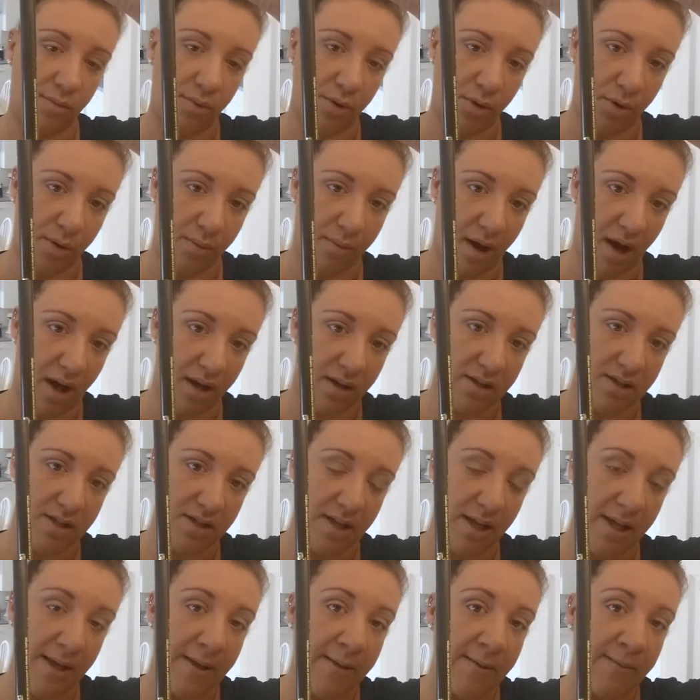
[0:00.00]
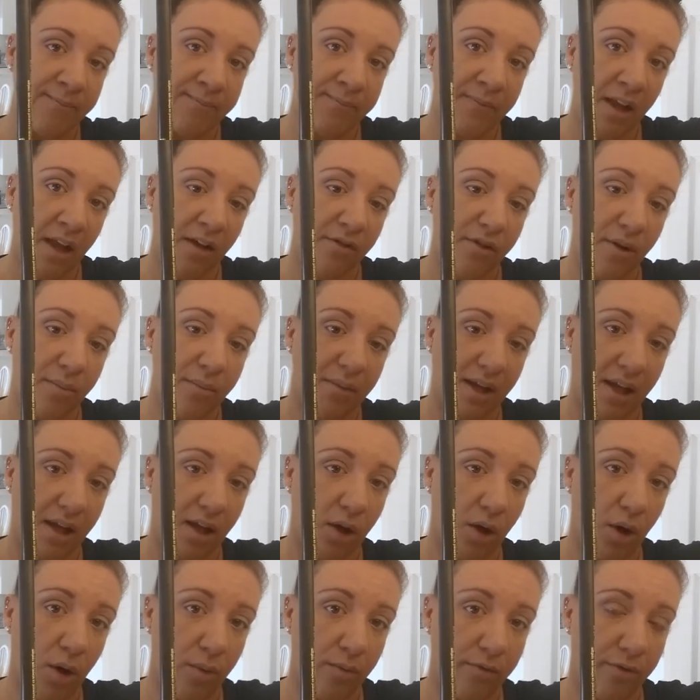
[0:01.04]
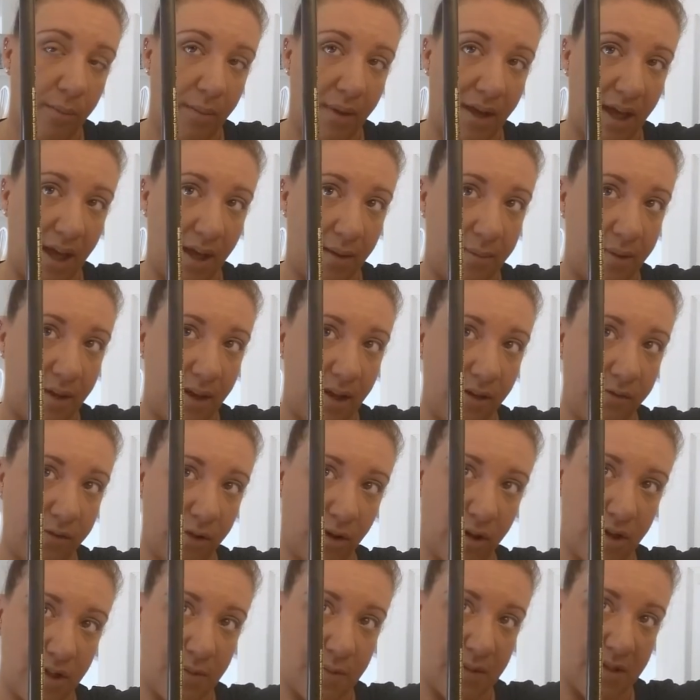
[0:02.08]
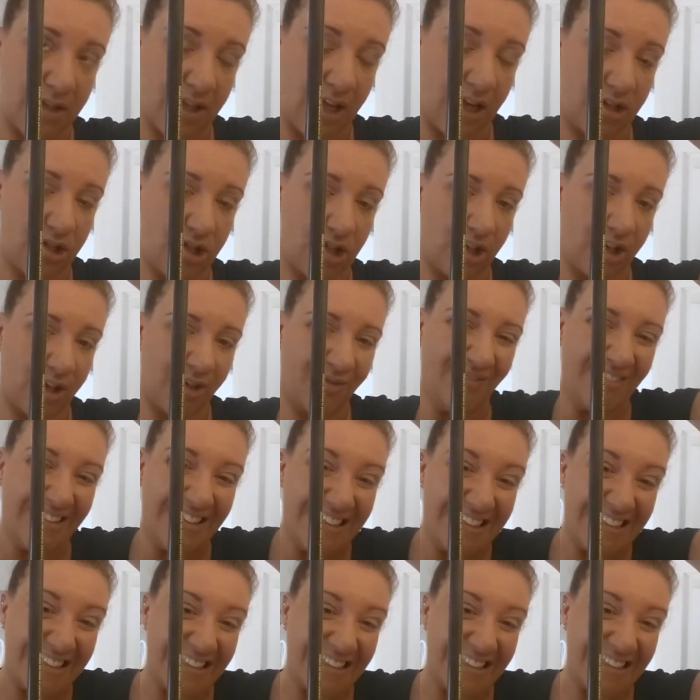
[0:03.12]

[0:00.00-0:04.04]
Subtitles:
the beauty box from Lancome from my hubby for Christmas last year.